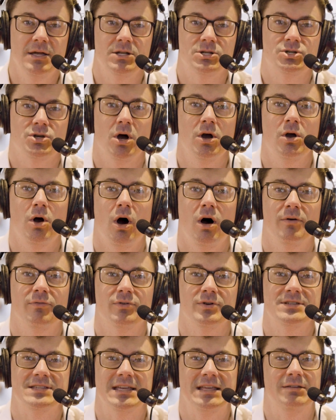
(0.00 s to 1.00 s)
Chuck
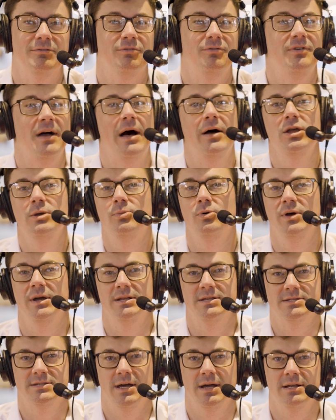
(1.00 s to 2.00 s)
offers invaluable
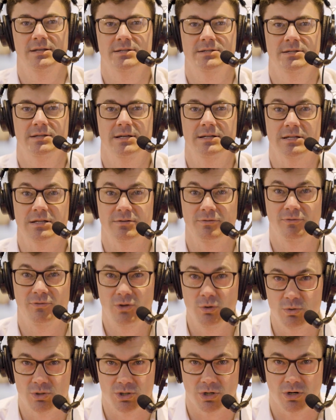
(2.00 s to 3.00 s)
insights into the
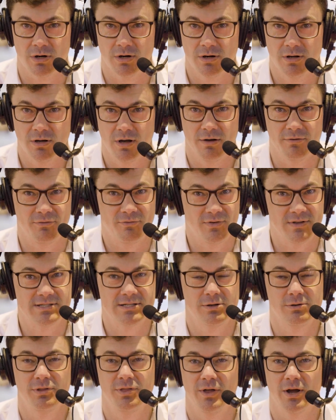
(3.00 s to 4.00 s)
future of
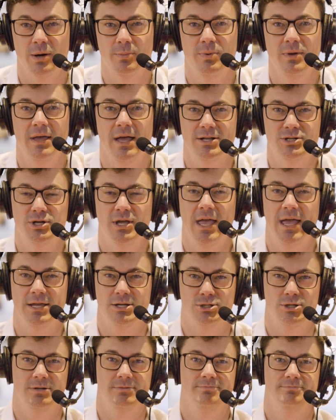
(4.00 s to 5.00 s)
physical therapy
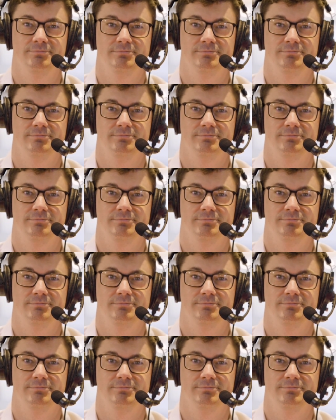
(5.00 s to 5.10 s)
education.